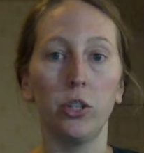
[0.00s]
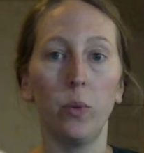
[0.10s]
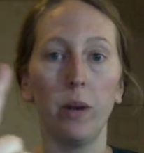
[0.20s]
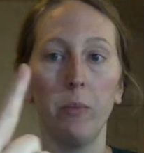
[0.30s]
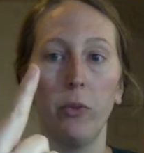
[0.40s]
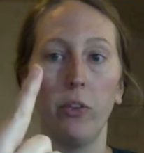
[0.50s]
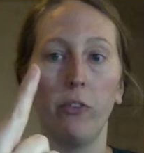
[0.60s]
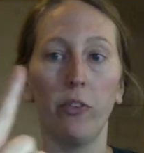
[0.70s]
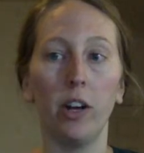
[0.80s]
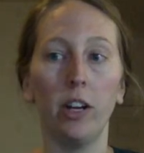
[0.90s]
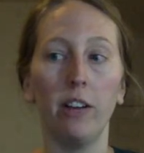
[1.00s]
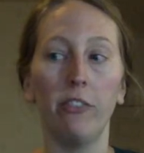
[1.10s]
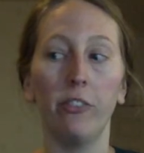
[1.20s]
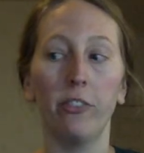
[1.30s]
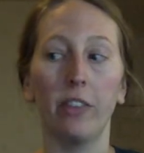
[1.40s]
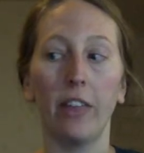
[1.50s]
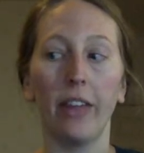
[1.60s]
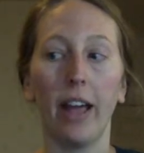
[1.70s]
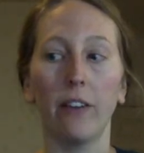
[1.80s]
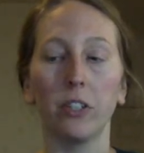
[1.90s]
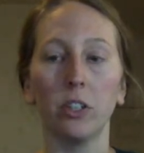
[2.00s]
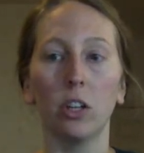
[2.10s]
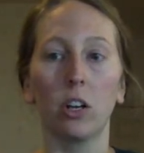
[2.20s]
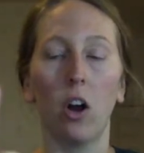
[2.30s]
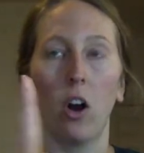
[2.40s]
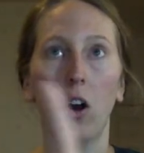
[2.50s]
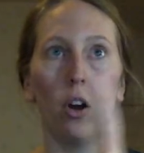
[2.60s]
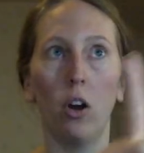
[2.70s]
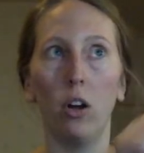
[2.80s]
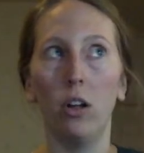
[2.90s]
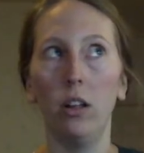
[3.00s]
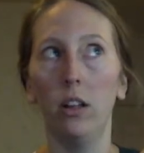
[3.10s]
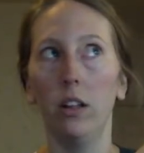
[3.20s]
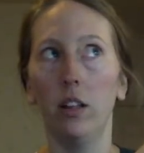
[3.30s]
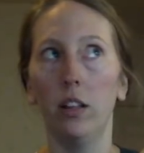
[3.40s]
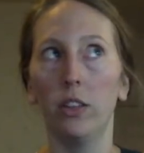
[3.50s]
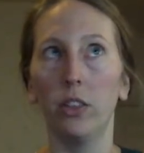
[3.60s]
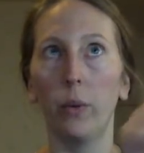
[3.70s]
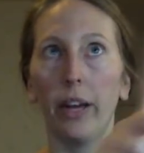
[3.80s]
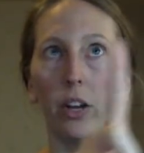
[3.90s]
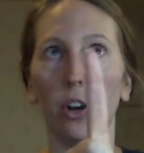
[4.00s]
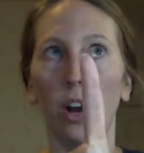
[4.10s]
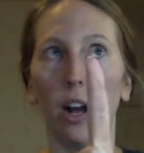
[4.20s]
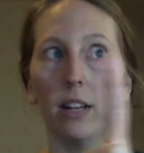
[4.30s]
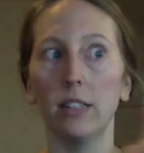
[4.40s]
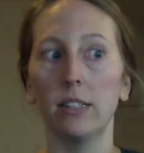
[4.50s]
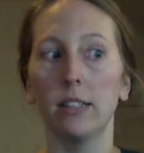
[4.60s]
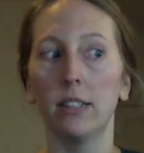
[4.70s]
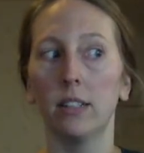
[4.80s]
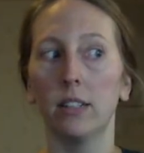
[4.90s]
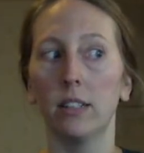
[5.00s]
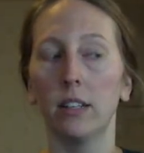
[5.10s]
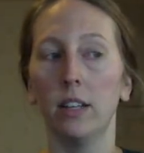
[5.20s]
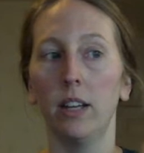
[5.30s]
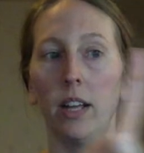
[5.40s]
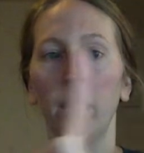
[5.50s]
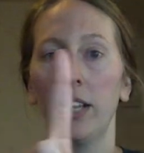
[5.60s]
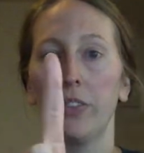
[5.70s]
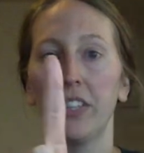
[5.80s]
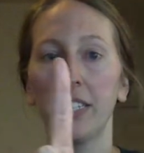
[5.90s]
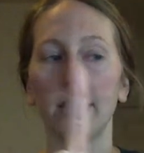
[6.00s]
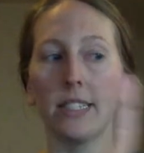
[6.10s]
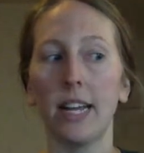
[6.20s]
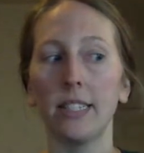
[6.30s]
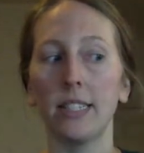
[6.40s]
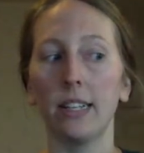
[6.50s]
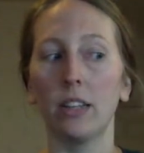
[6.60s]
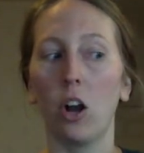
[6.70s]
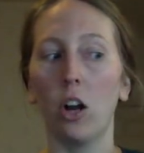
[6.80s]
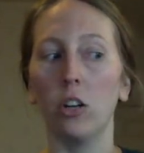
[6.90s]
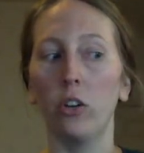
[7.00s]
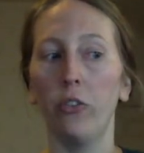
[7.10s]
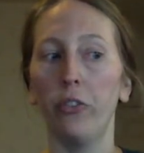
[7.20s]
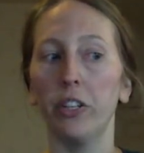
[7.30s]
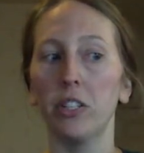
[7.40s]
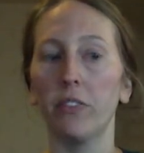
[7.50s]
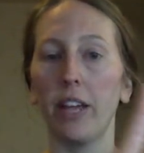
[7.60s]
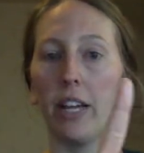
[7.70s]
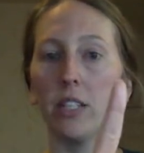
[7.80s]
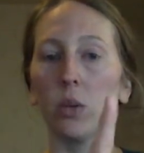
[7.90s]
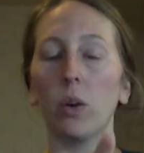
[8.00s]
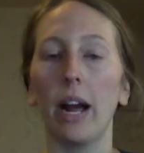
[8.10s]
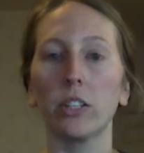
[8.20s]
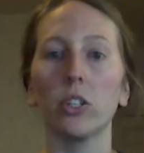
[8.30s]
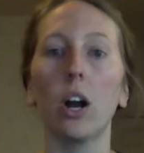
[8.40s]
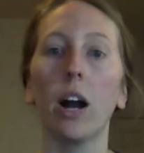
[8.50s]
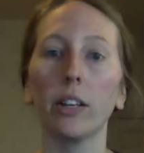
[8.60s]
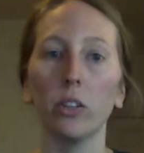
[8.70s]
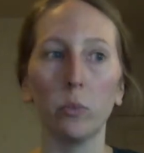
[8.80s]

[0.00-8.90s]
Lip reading: want to move it far enough that they have to look all the way across. This is testing the cardinal fields of gaze or extraocular